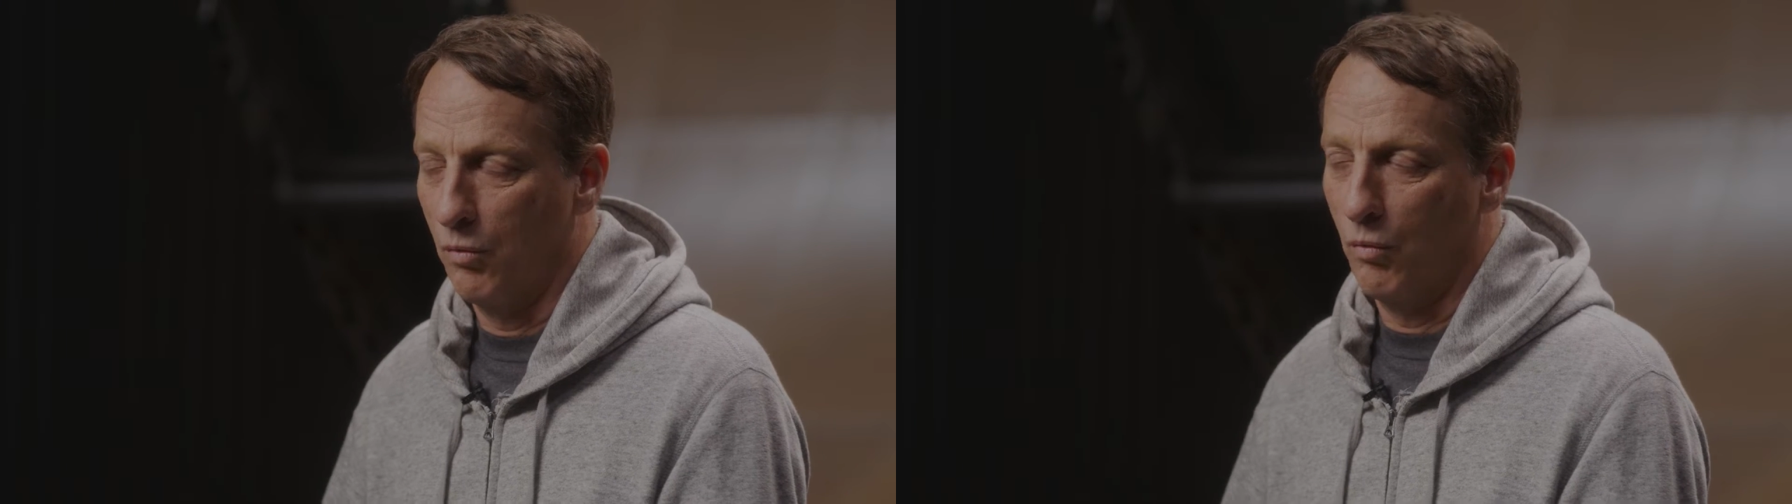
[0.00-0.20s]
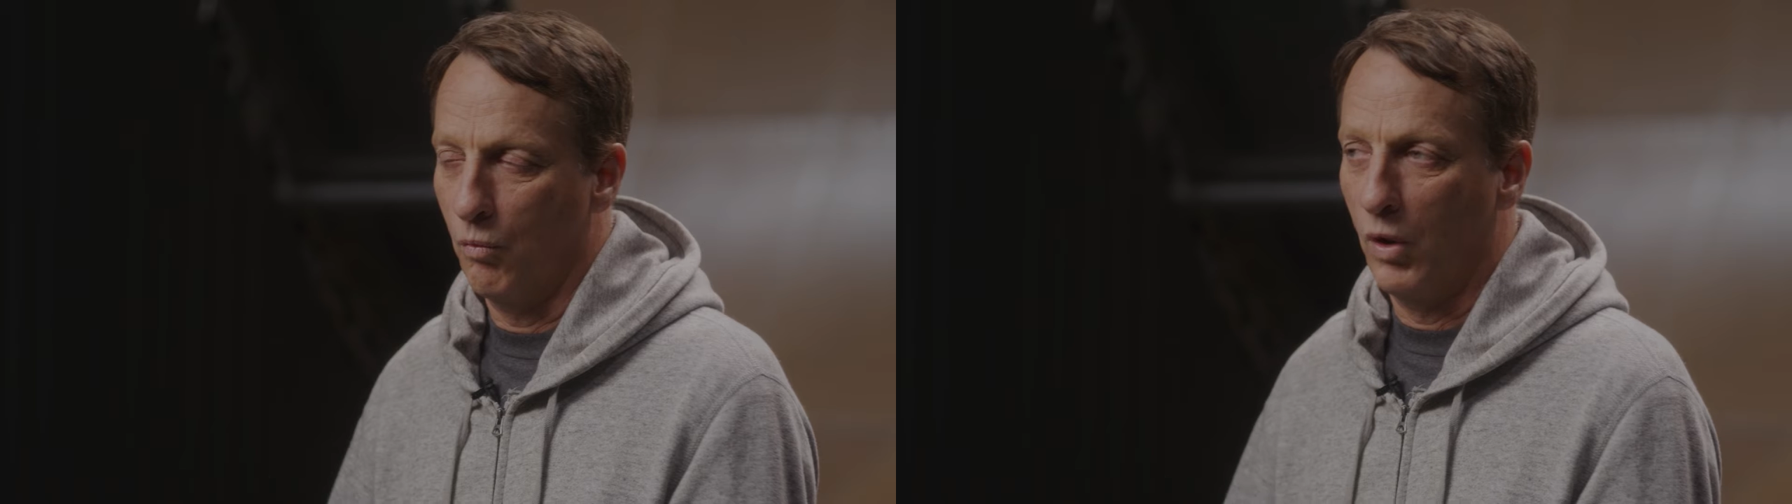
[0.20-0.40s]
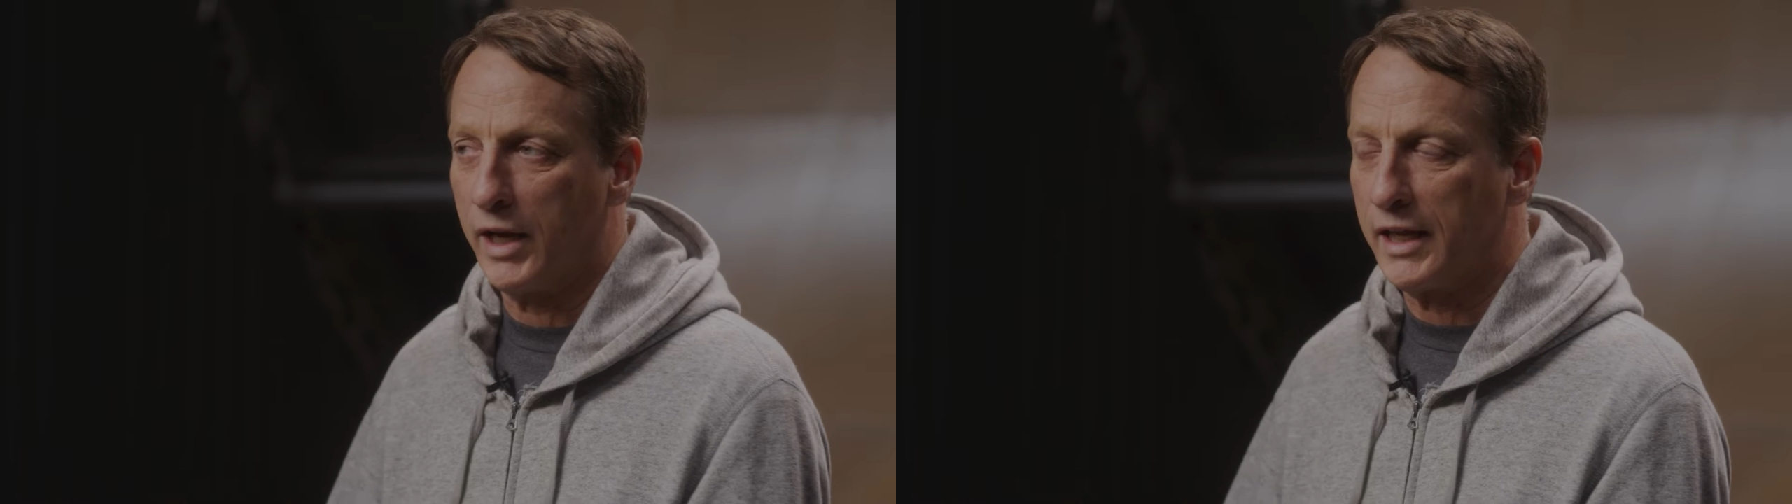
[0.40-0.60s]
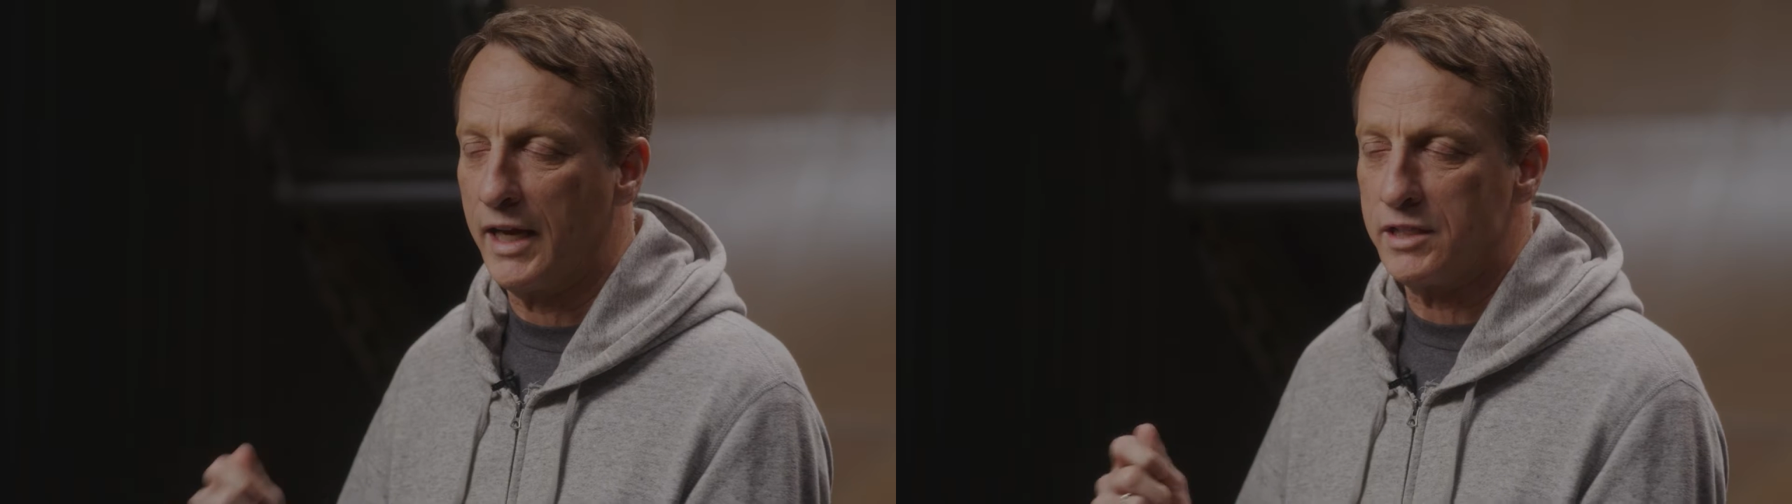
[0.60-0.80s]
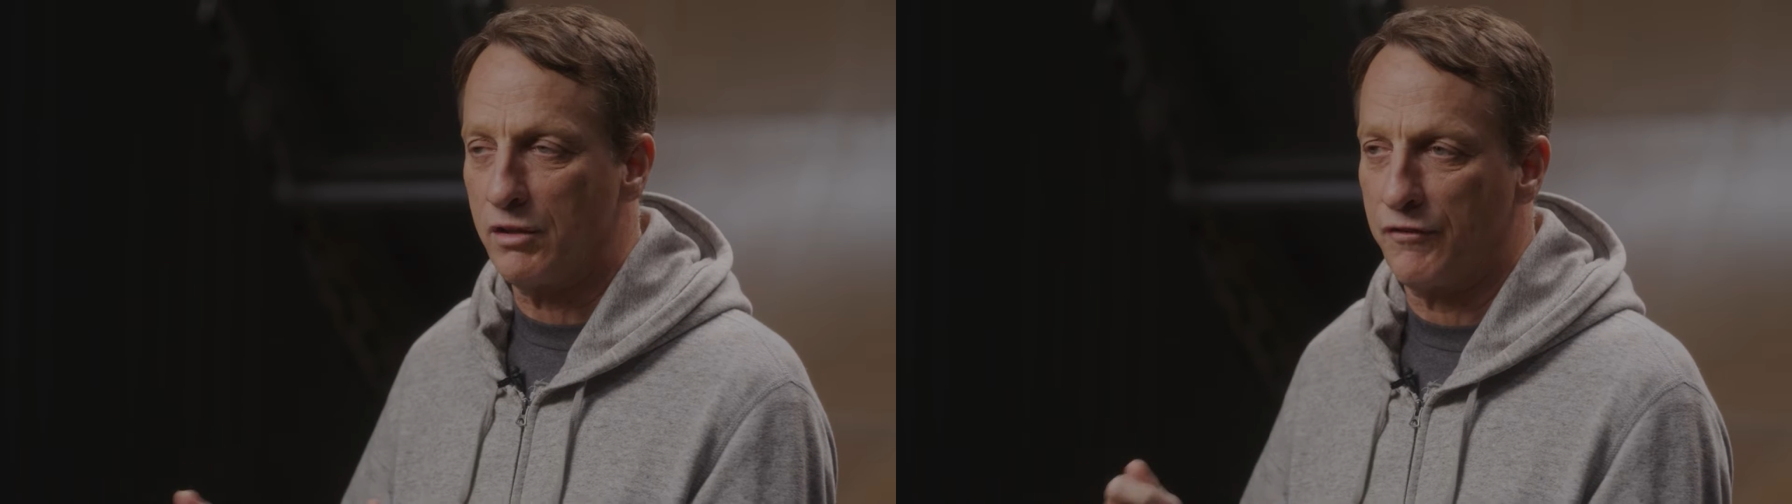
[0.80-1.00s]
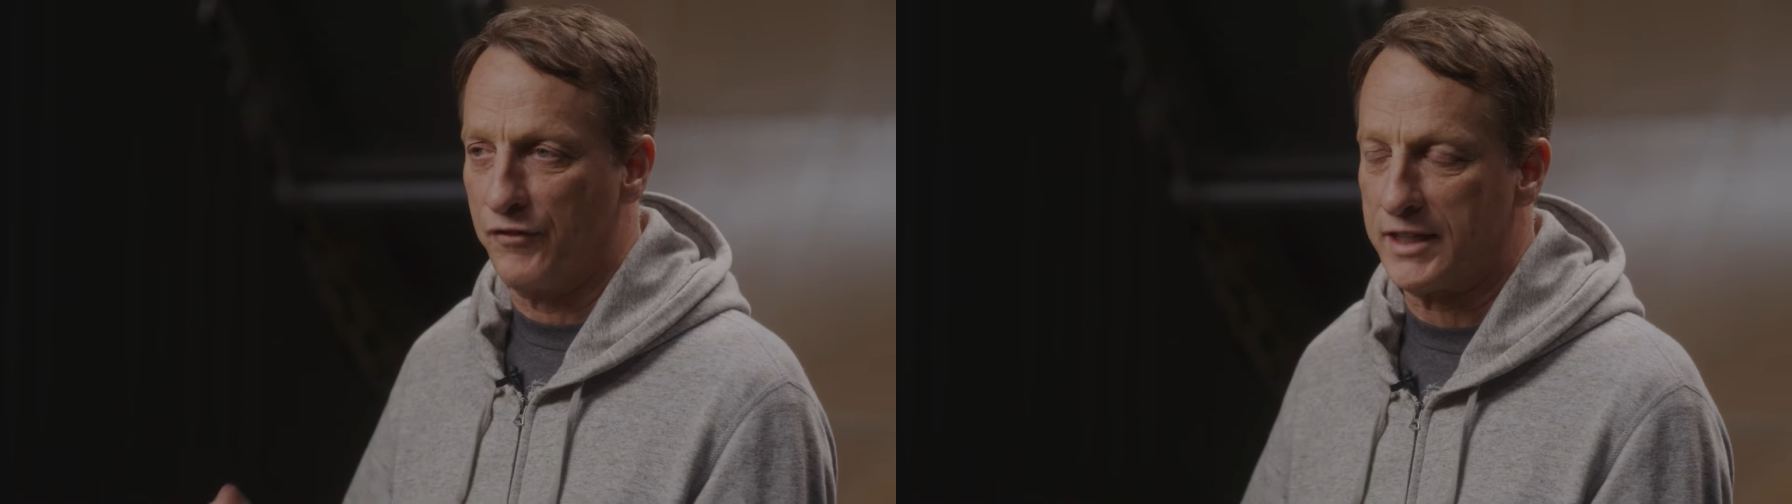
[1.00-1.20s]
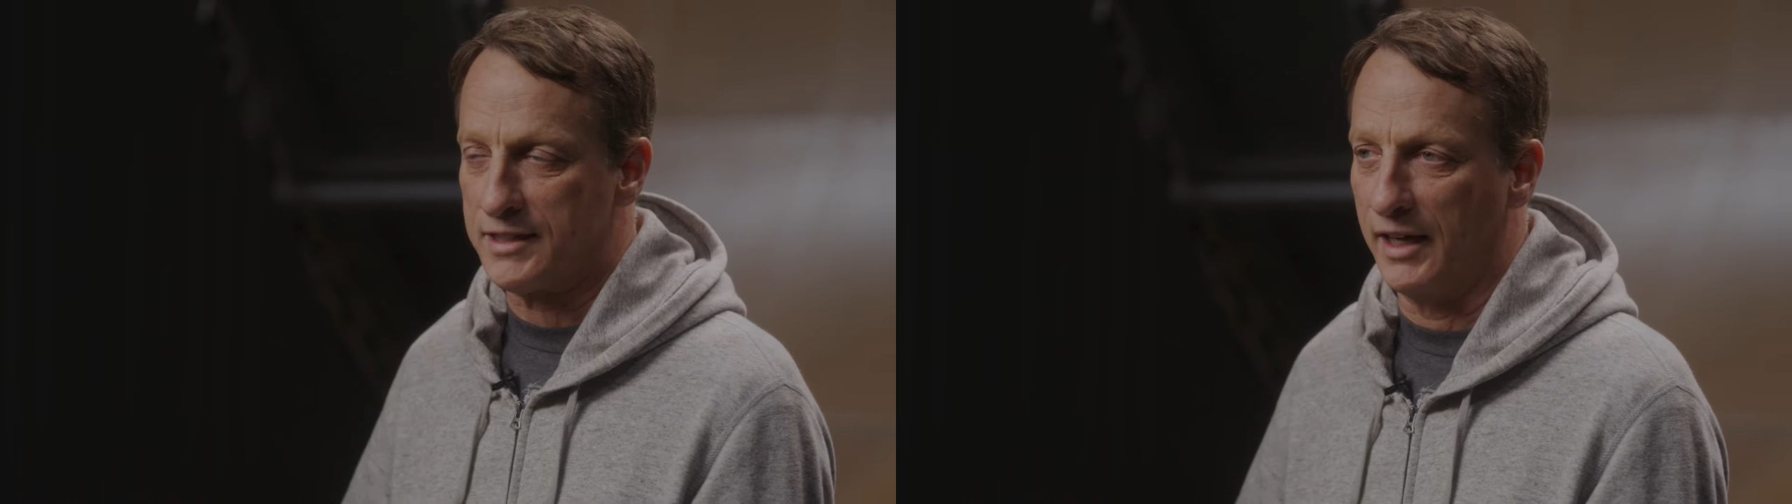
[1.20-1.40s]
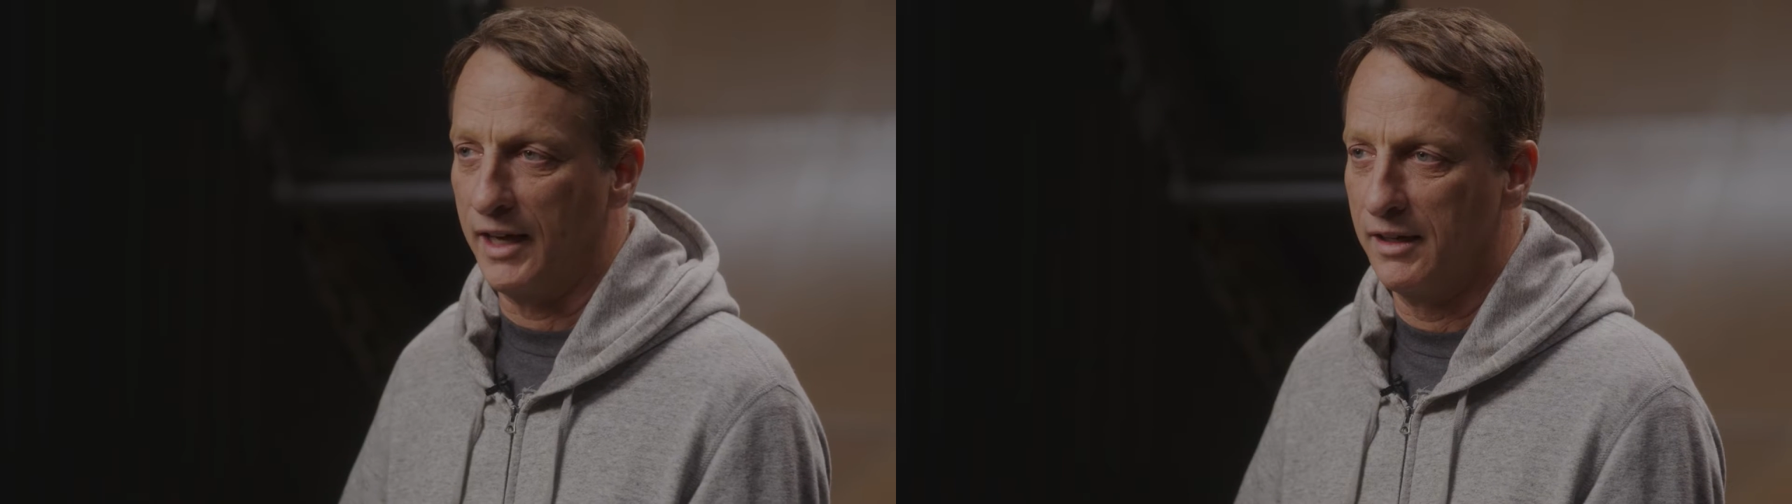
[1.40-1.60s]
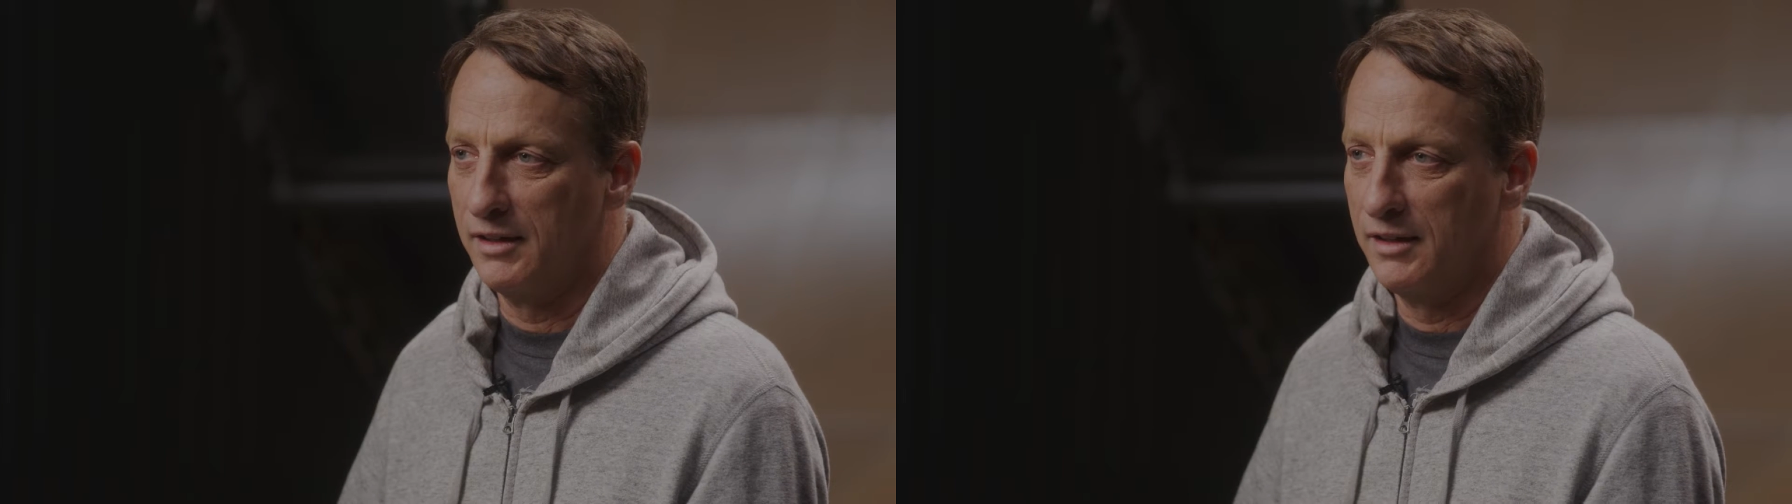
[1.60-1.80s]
What can I do to fix that?